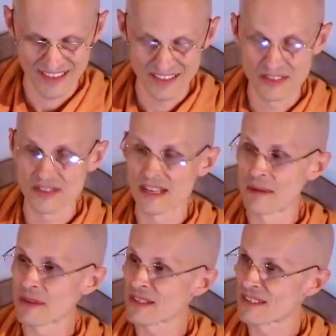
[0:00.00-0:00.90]
Sri
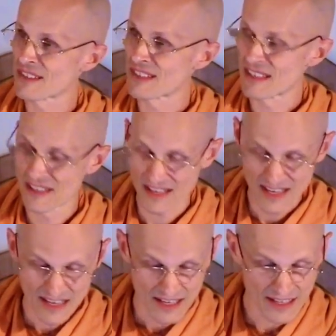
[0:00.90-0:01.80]
Ramakrishna said,
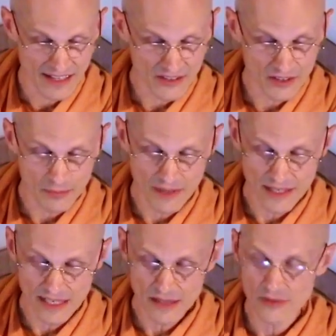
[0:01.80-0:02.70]
he doesn't
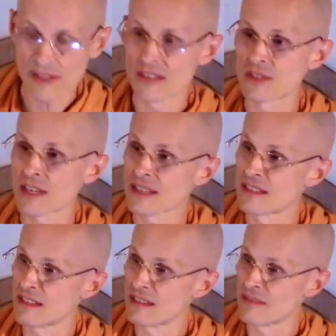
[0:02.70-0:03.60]
believe in
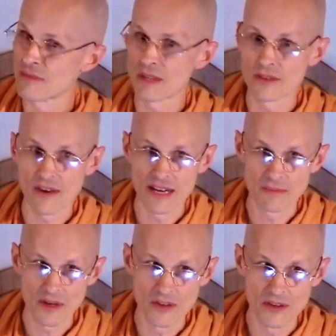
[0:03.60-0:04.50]
Shakti, the
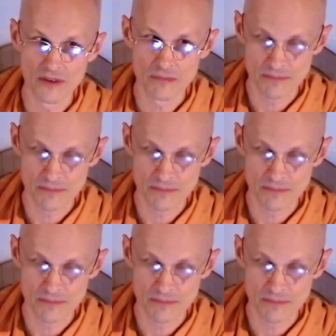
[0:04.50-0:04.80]
Divine Mother.